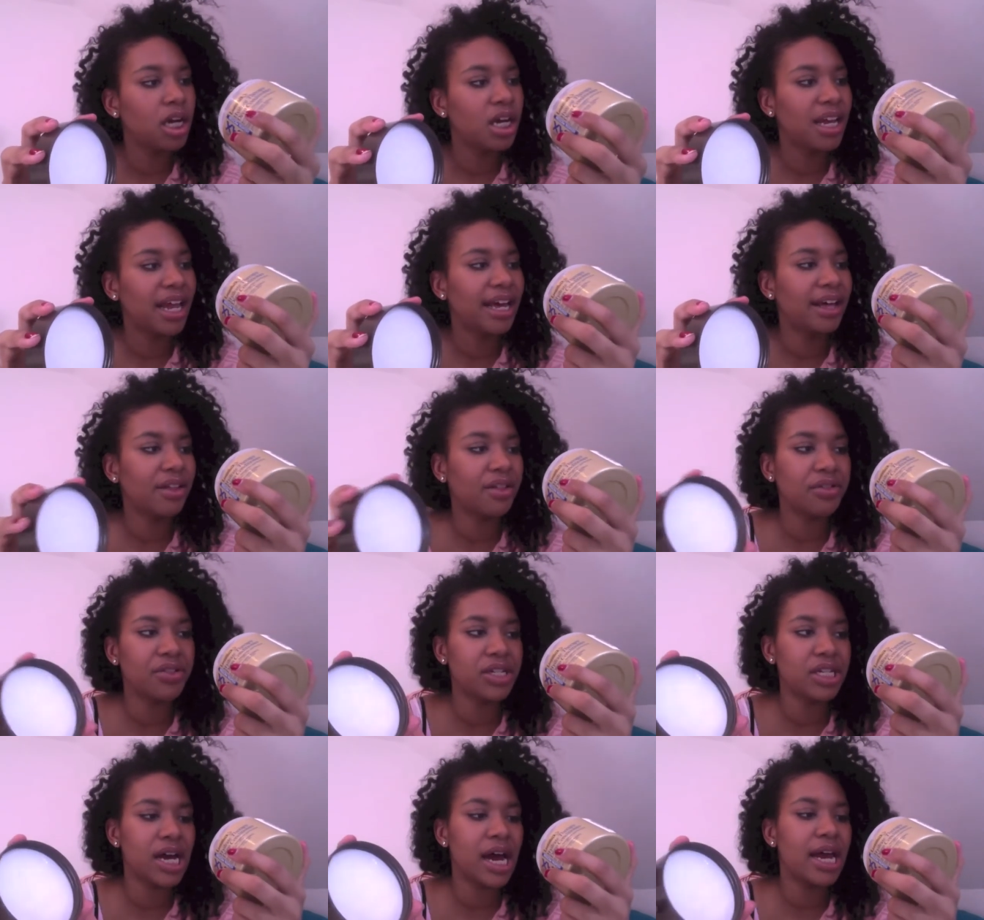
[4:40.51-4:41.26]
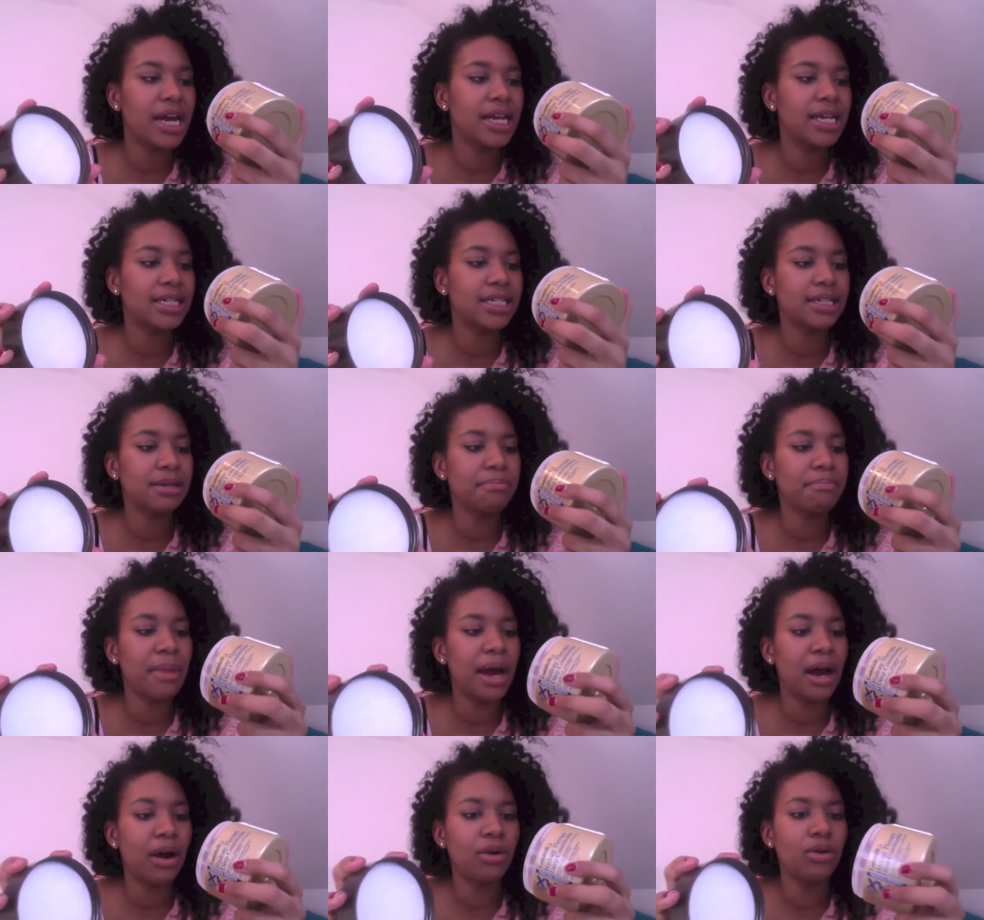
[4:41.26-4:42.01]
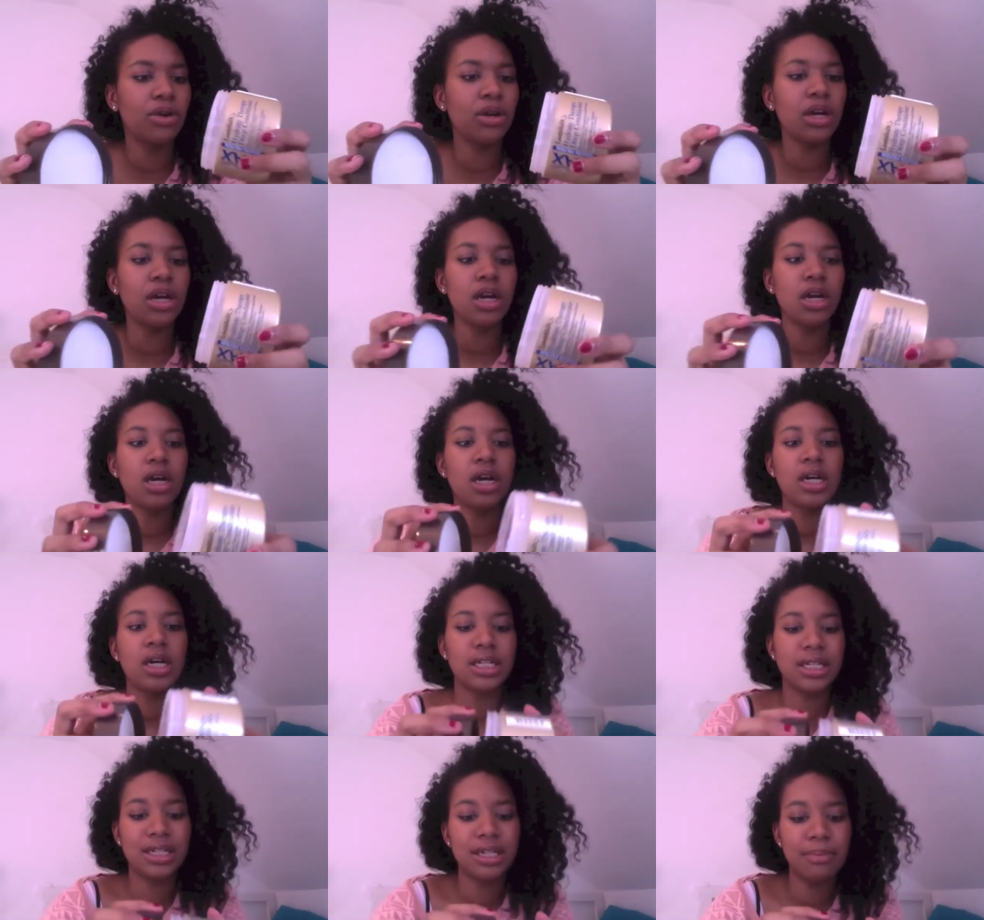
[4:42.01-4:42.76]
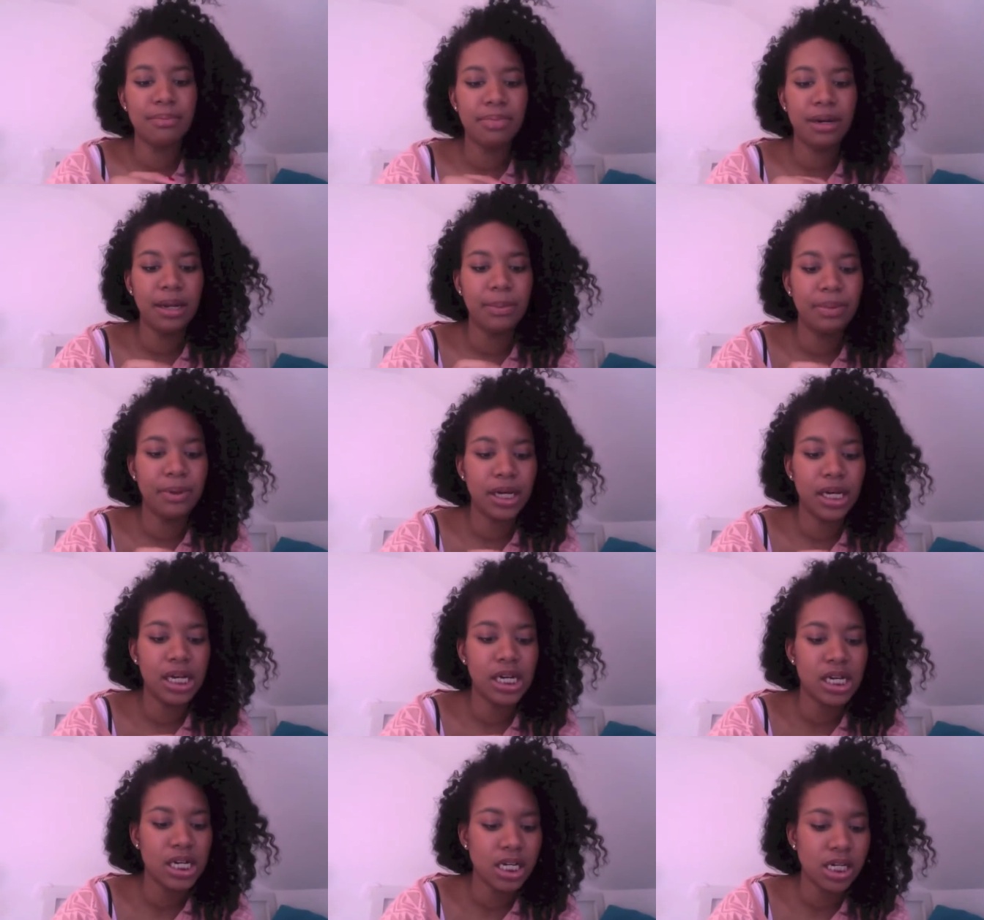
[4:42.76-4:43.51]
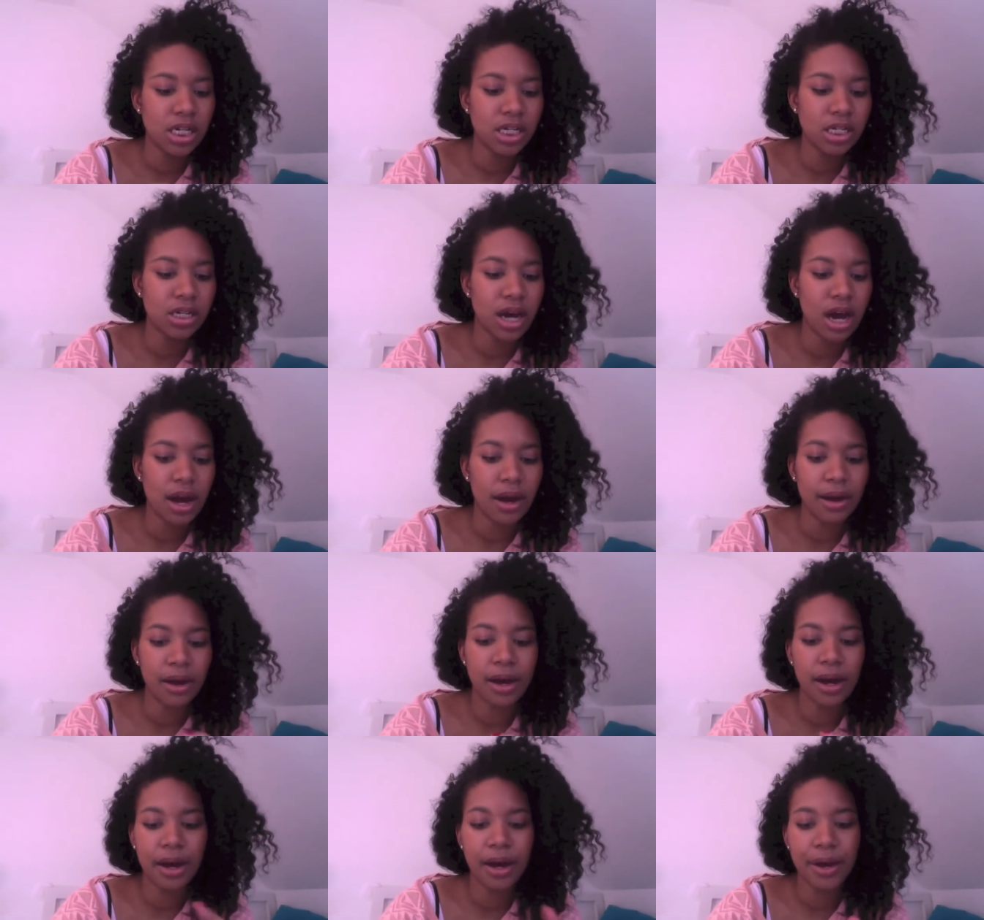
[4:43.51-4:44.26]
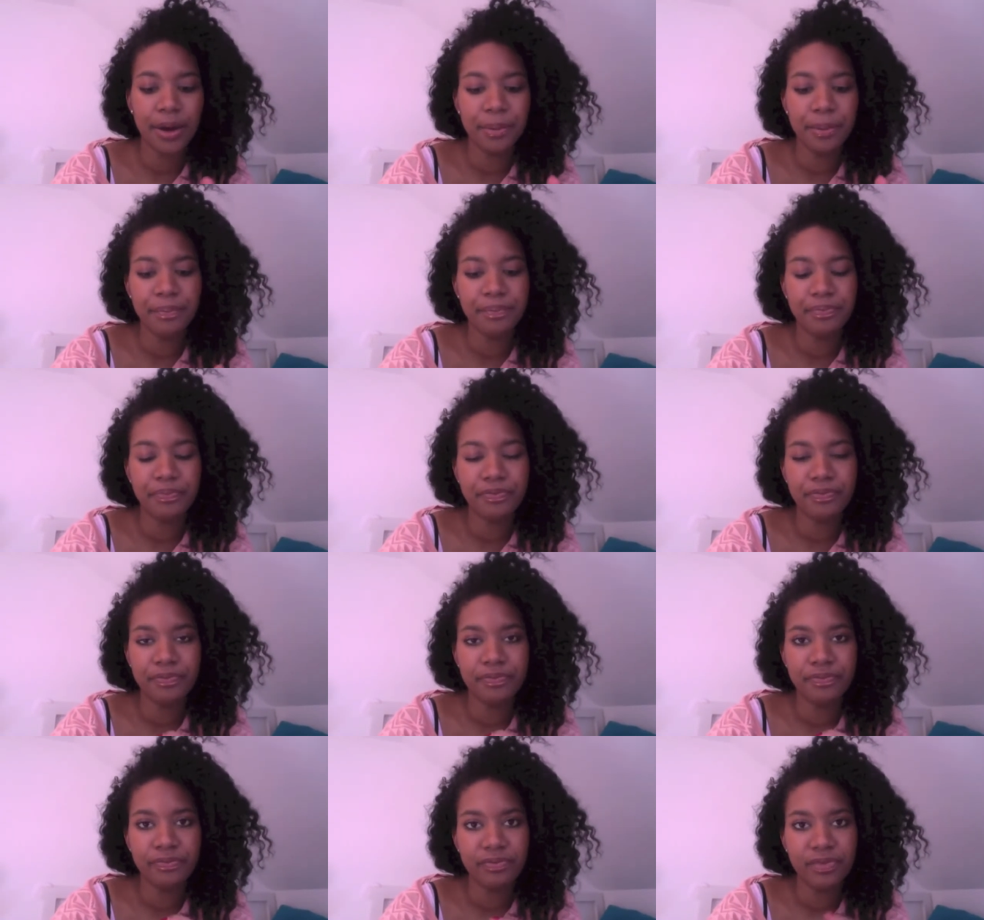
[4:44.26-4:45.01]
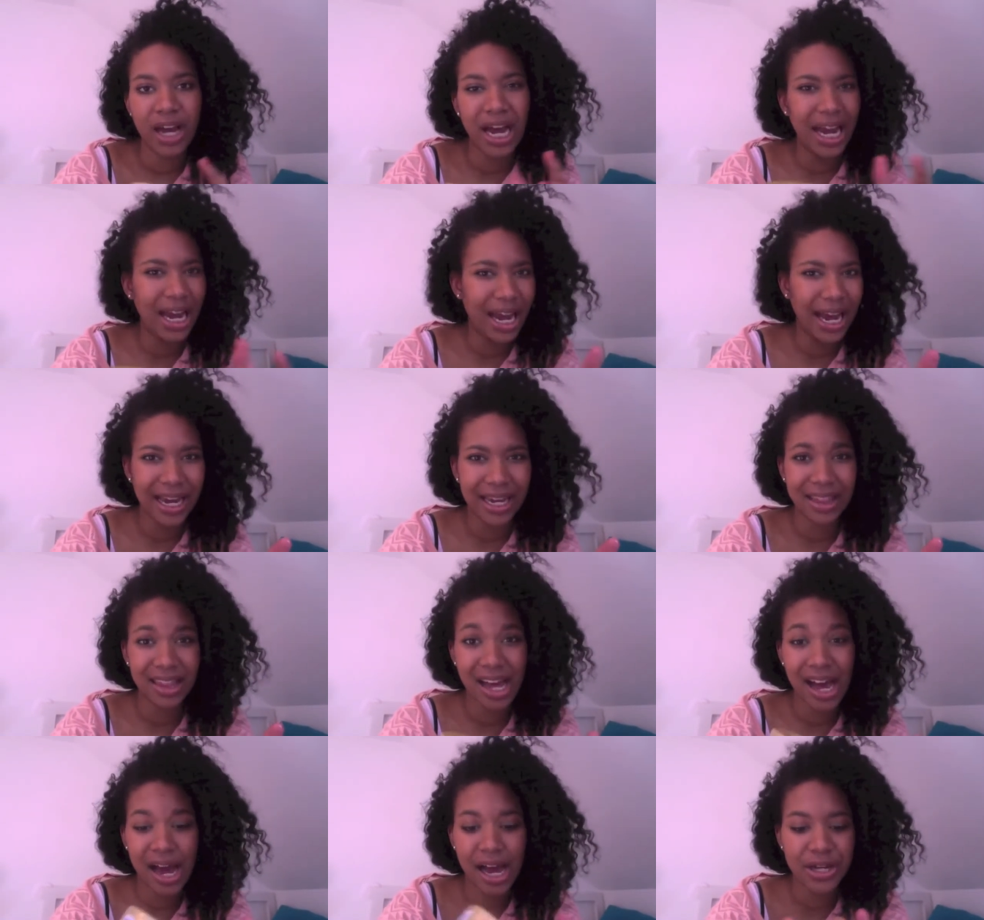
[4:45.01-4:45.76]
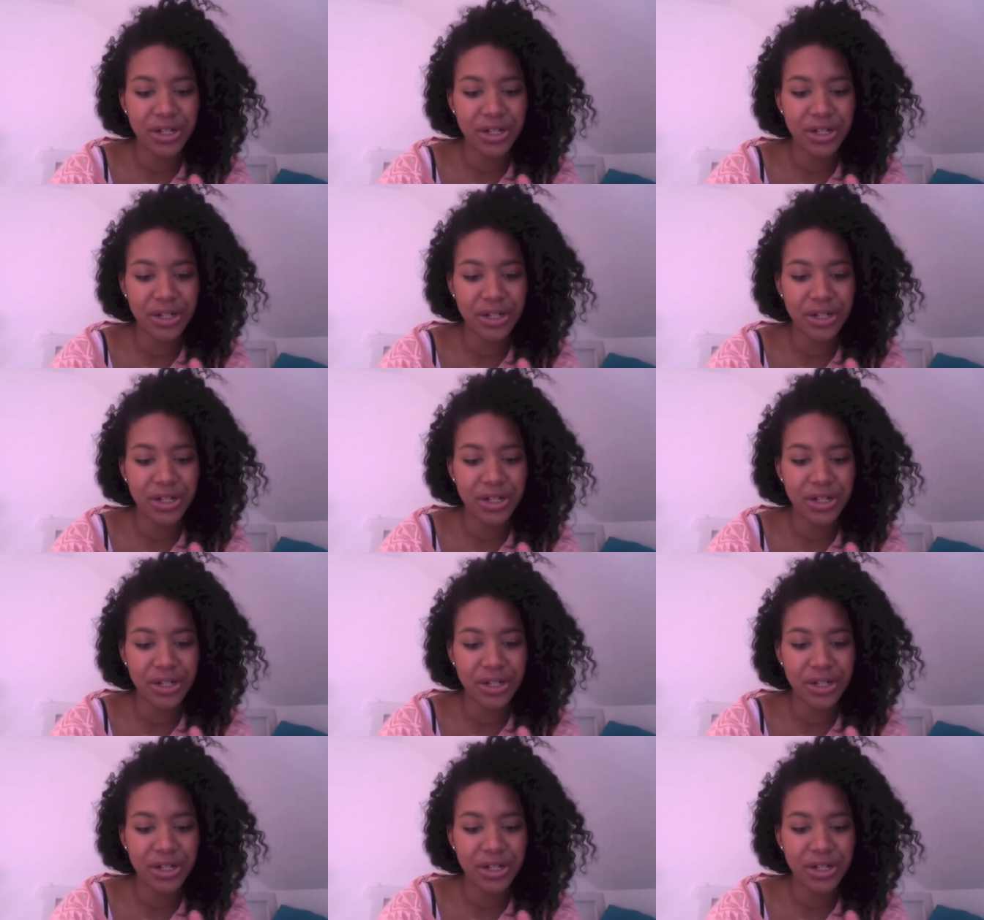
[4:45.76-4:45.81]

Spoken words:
like the tiniest amount, simply because I like that.